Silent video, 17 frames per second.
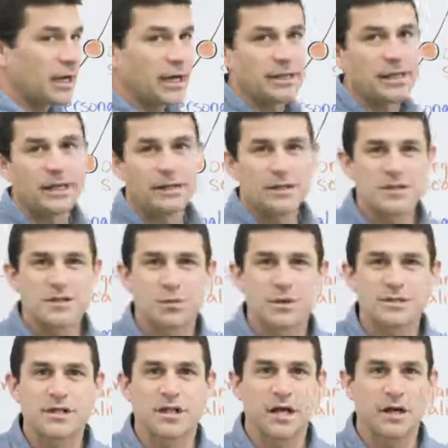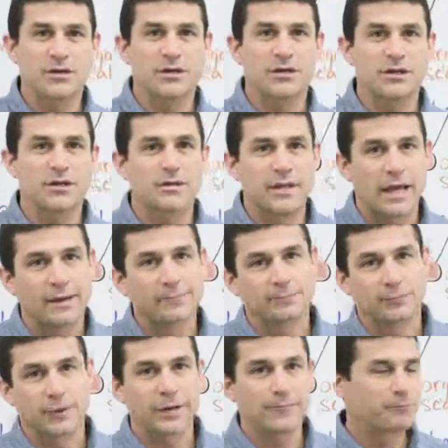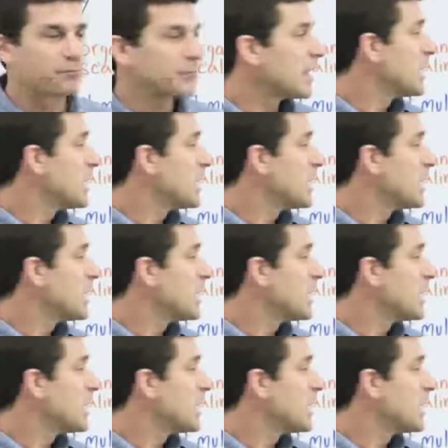bot, this is what's allowing you to do that, right?